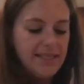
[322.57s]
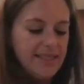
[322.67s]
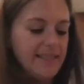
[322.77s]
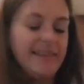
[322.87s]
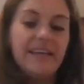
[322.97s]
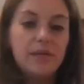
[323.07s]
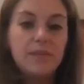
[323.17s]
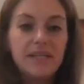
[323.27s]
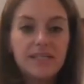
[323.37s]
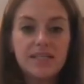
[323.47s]
And then
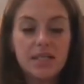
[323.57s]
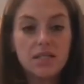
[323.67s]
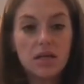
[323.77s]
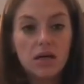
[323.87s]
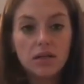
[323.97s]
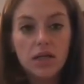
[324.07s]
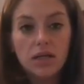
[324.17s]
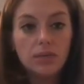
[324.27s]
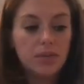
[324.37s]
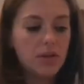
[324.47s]
mix this all
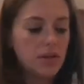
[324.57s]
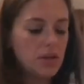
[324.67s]
up.